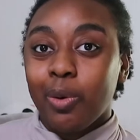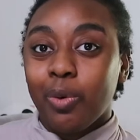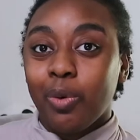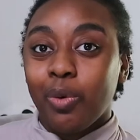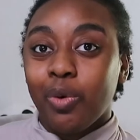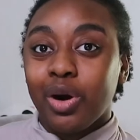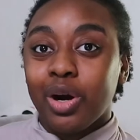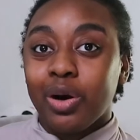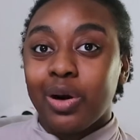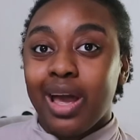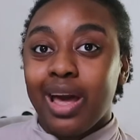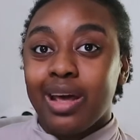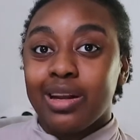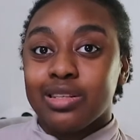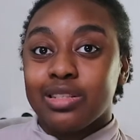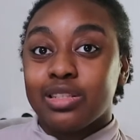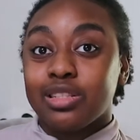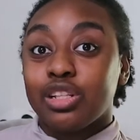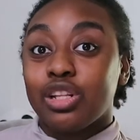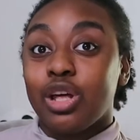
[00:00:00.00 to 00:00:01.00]
or at
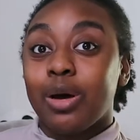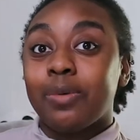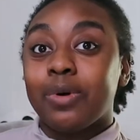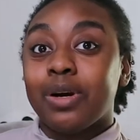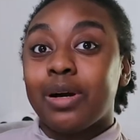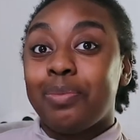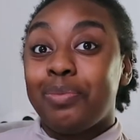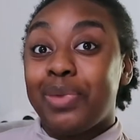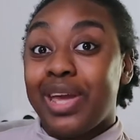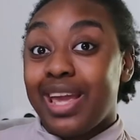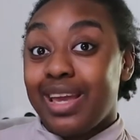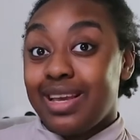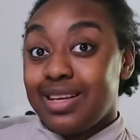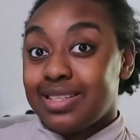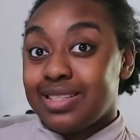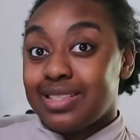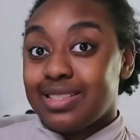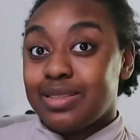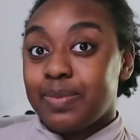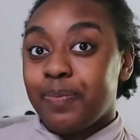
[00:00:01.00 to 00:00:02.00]
a slower
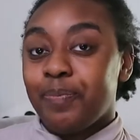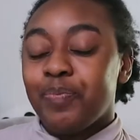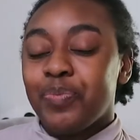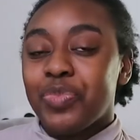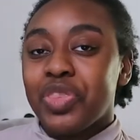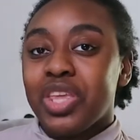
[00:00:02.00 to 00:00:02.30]
pace.